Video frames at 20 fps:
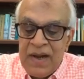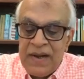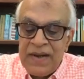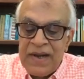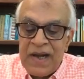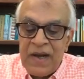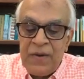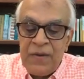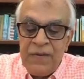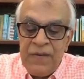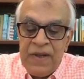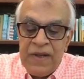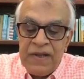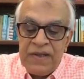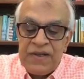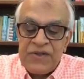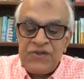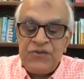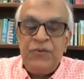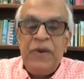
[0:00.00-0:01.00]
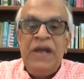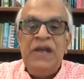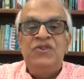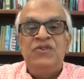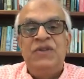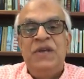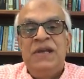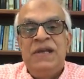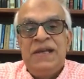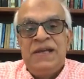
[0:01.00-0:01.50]
Now, the
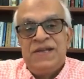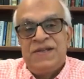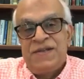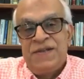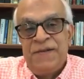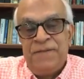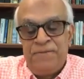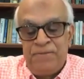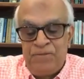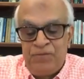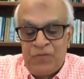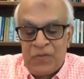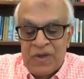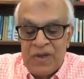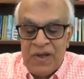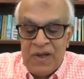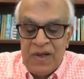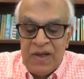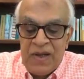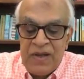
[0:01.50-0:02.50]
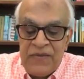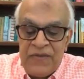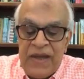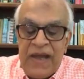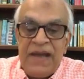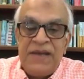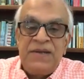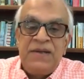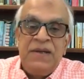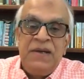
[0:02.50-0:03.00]
strange thing is
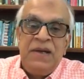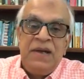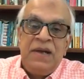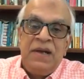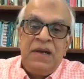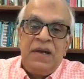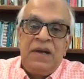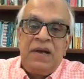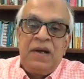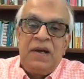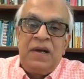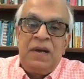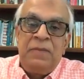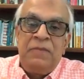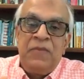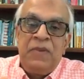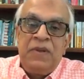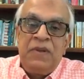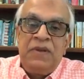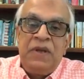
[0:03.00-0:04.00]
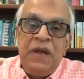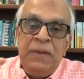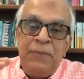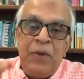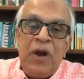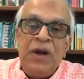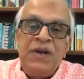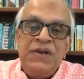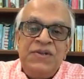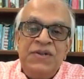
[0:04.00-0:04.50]
that the
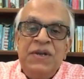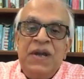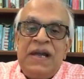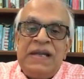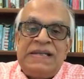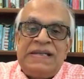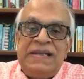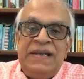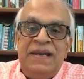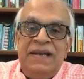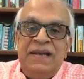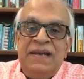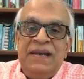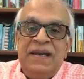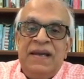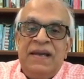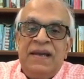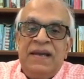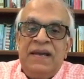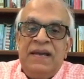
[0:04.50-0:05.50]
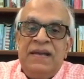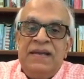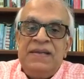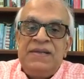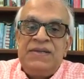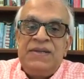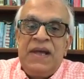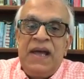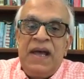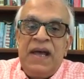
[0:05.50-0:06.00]
hypocrisy I see
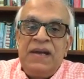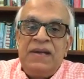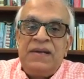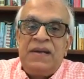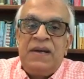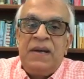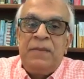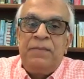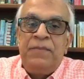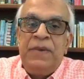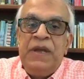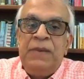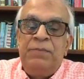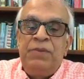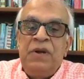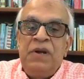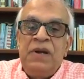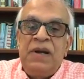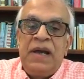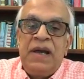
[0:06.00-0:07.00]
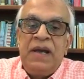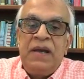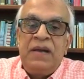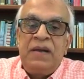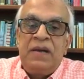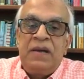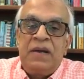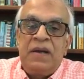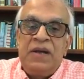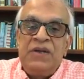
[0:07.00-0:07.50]
is that people
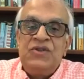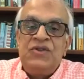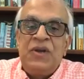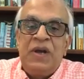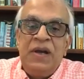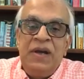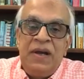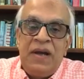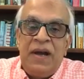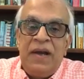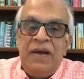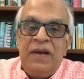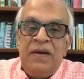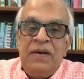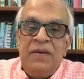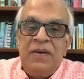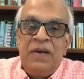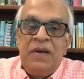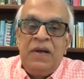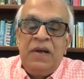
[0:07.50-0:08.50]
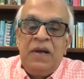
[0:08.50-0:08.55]
like Kancha Ilaiah